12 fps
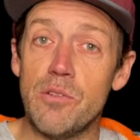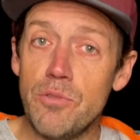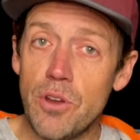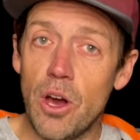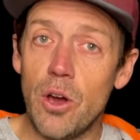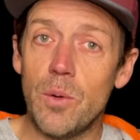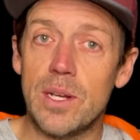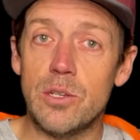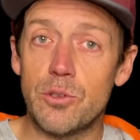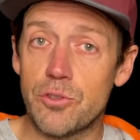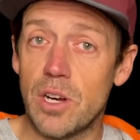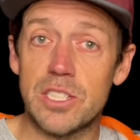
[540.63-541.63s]
know and you
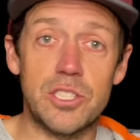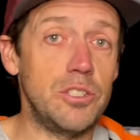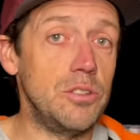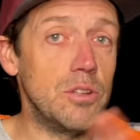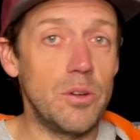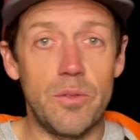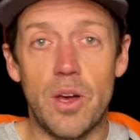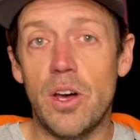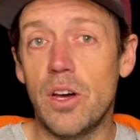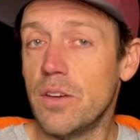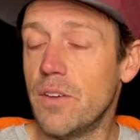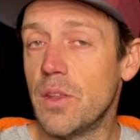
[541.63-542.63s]
trust, you know, have
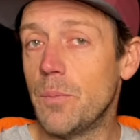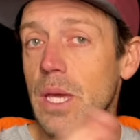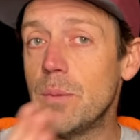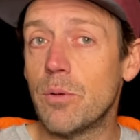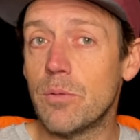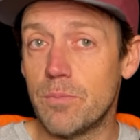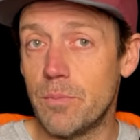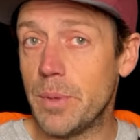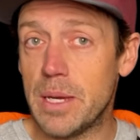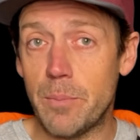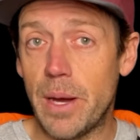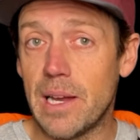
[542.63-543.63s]
heard of other people
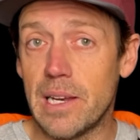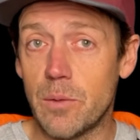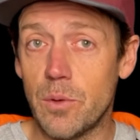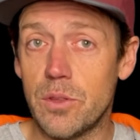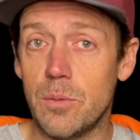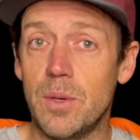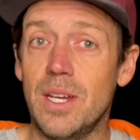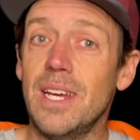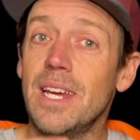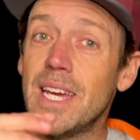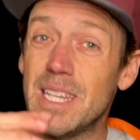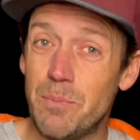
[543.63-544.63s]
being paddling with them,
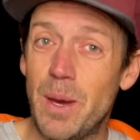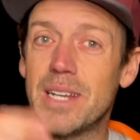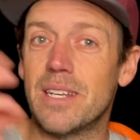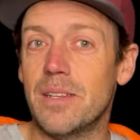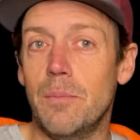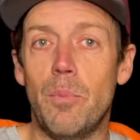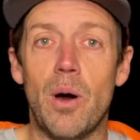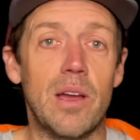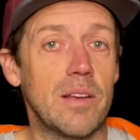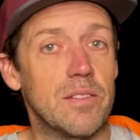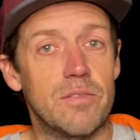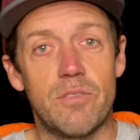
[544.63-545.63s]
is better than
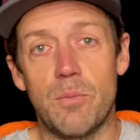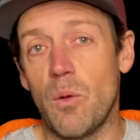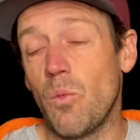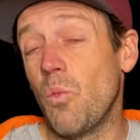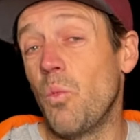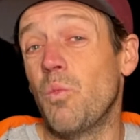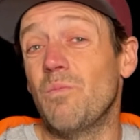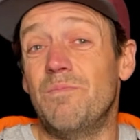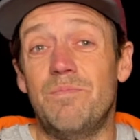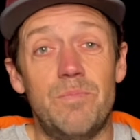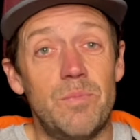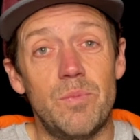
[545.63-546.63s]
buying from
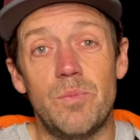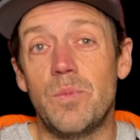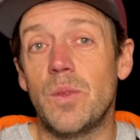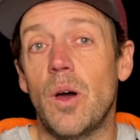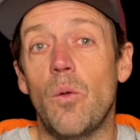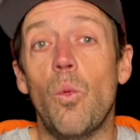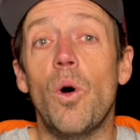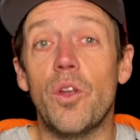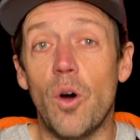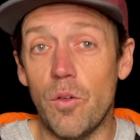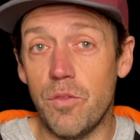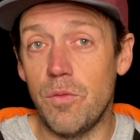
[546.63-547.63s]
a
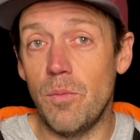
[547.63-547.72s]
one-off